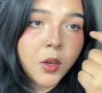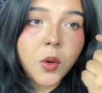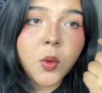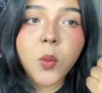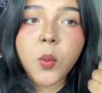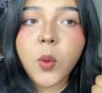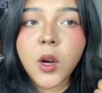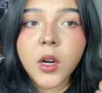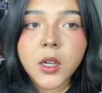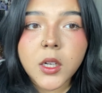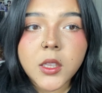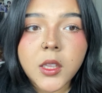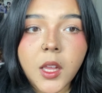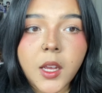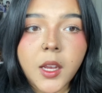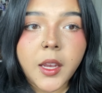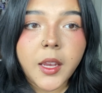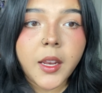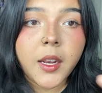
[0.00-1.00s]

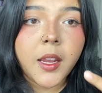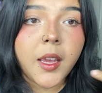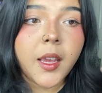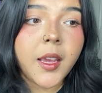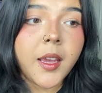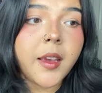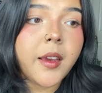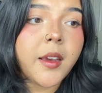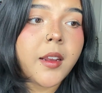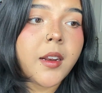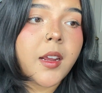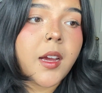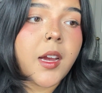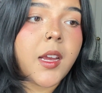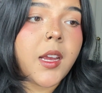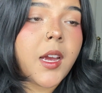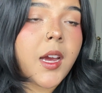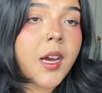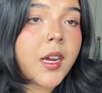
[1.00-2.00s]
waterline, and
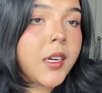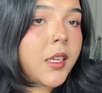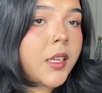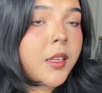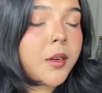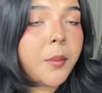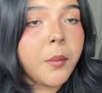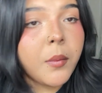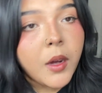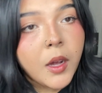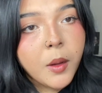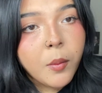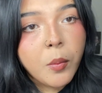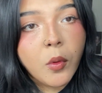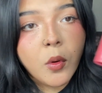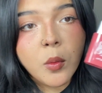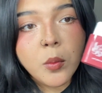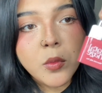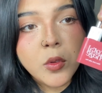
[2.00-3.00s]
I added my
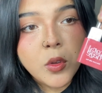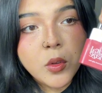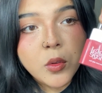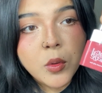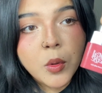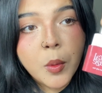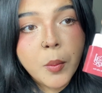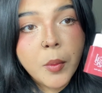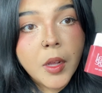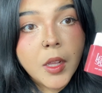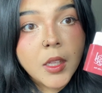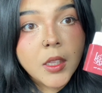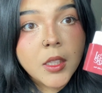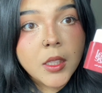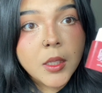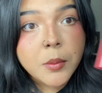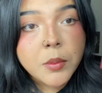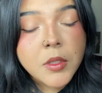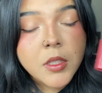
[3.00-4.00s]
Bomgyum
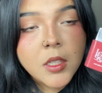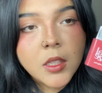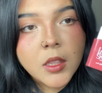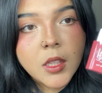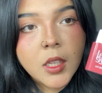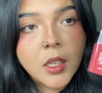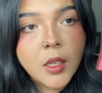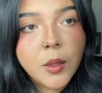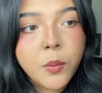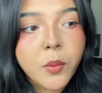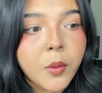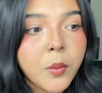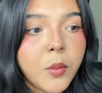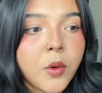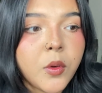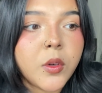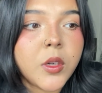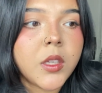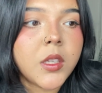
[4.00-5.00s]
lip tint that he
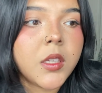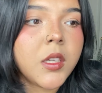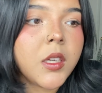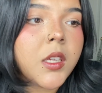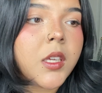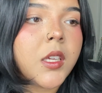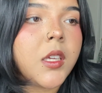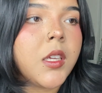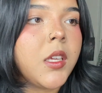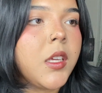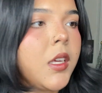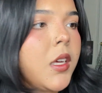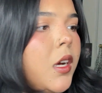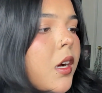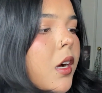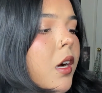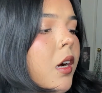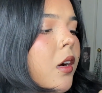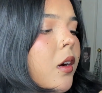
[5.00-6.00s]
promoted
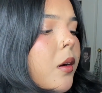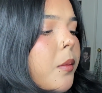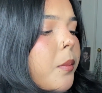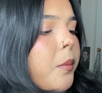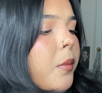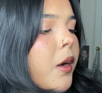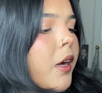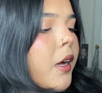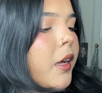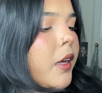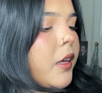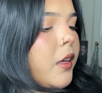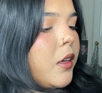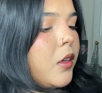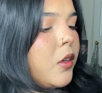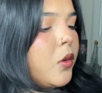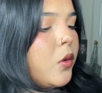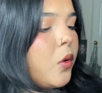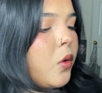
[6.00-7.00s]
by
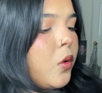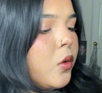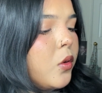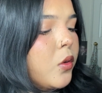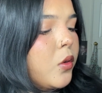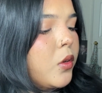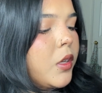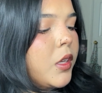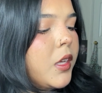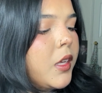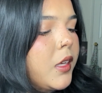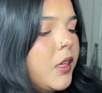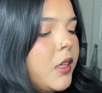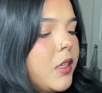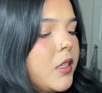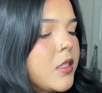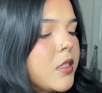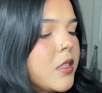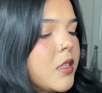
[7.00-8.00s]
Coral
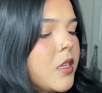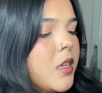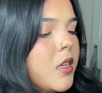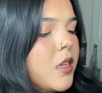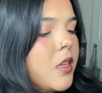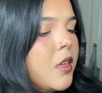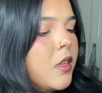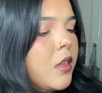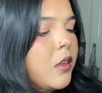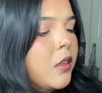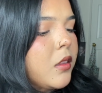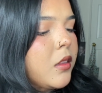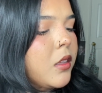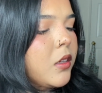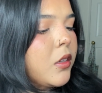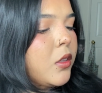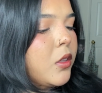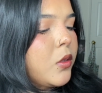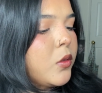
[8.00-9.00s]
Haze in the
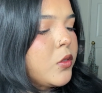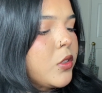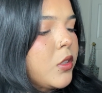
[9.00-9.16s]
Glow